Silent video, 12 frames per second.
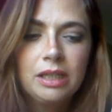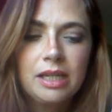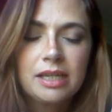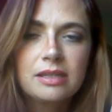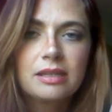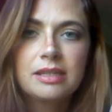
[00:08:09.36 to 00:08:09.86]

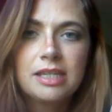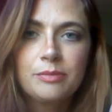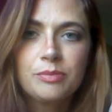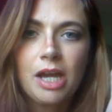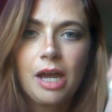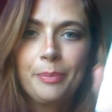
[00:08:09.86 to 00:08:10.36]
get to the
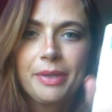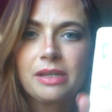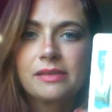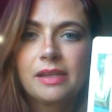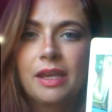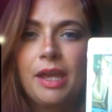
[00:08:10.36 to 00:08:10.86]
deep
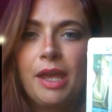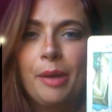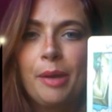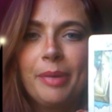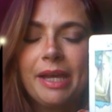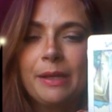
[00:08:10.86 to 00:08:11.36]
topics.
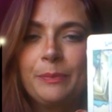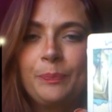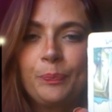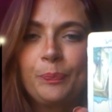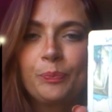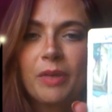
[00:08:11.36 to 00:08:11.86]
But
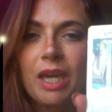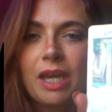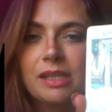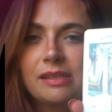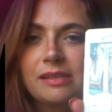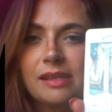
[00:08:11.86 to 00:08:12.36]

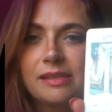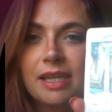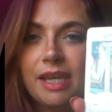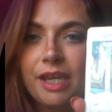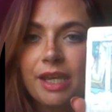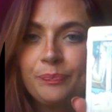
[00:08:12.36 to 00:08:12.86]
because this is a
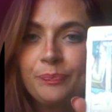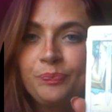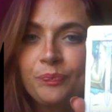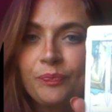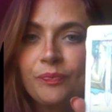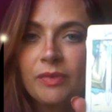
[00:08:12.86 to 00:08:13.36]
kid,
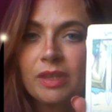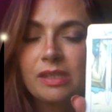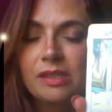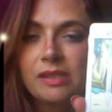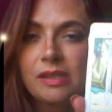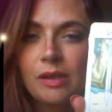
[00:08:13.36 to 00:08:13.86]

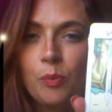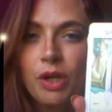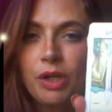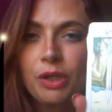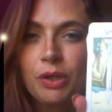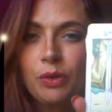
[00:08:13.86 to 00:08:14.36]
this is
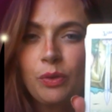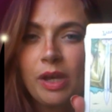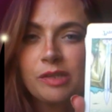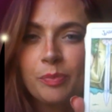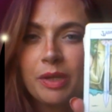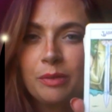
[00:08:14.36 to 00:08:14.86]
someone who
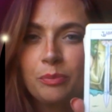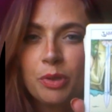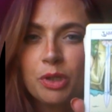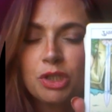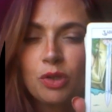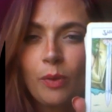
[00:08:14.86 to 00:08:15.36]
has been
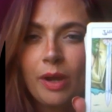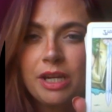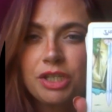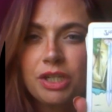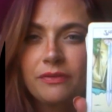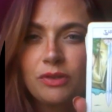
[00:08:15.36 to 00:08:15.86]
pushed away,
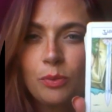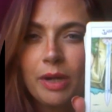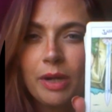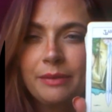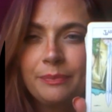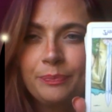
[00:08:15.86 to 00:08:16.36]
shoved
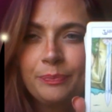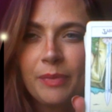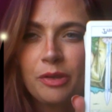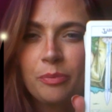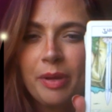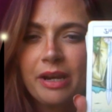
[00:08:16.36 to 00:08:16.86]
away
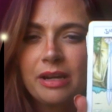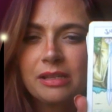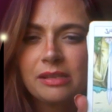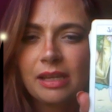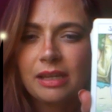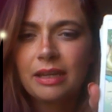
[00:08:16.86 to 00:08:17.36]
by their
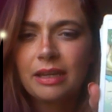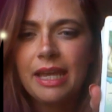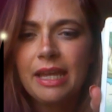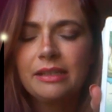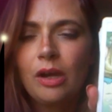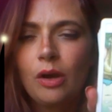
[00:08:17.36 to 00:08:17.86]
parents. Like,
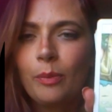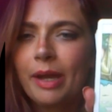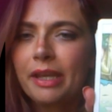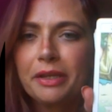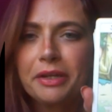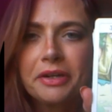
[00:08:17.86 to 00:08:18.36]
kid, go
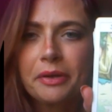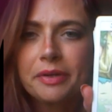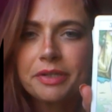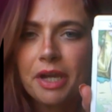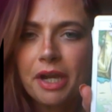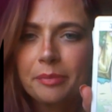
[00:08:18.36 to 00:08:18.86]
away. You don't know what
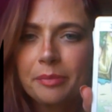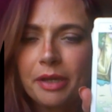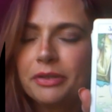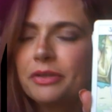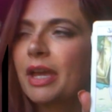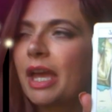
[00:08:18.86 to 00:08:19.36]
you're talking
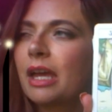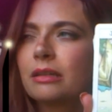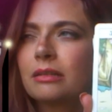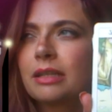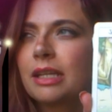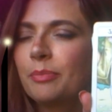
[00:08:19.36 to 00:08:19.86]
about. You
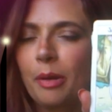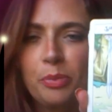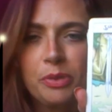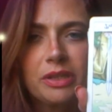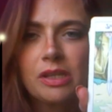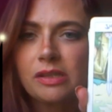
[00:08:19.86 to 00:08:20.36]
can't keep
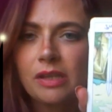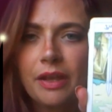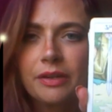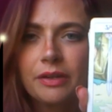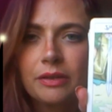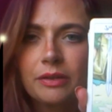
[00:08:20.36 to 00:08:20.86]
up with
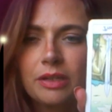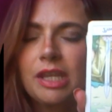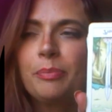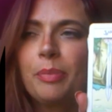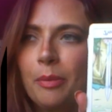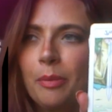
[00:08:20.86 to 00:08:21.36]

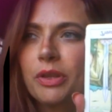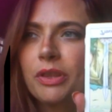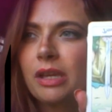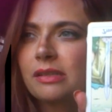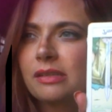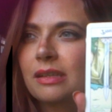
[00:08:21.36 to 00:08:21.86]

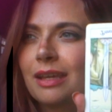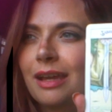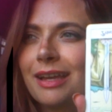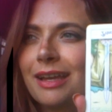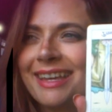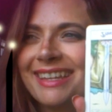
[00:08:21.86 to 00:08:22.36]
us
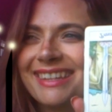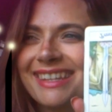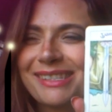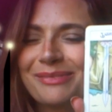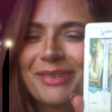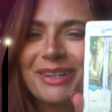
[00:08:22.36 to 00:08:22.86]
in
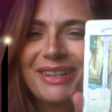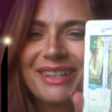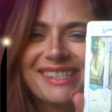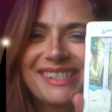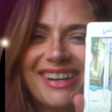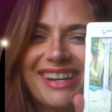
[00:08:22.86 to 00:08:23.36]
this Middle
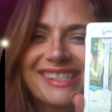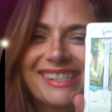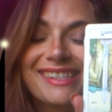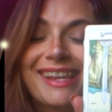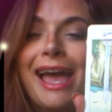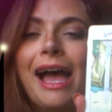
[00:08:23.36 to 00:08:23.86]
East
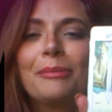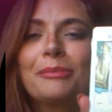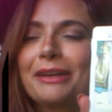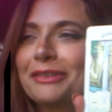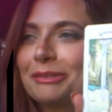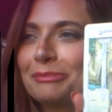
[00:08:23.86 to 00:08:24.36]
crisis. I'm
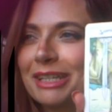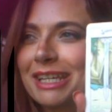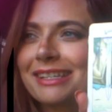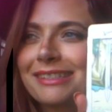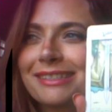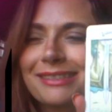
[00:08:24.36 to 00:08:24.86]
laughing
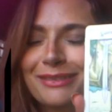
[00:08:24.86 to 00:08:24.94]
because